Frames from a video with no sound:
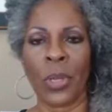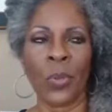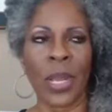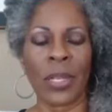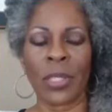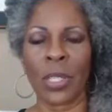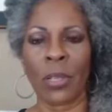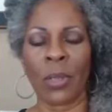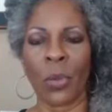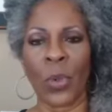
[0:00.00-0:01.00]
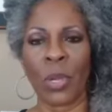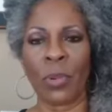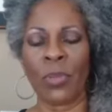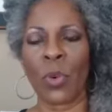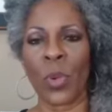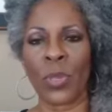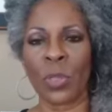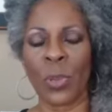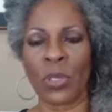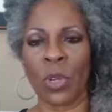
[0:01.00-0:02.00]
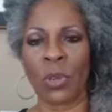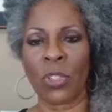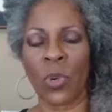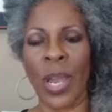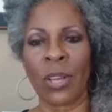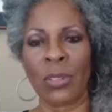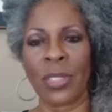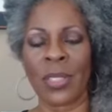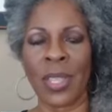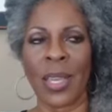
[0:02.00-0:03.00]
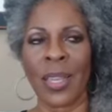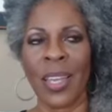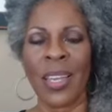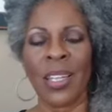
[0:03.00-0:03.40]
He waited till a week before we were supposed to go to trial to say,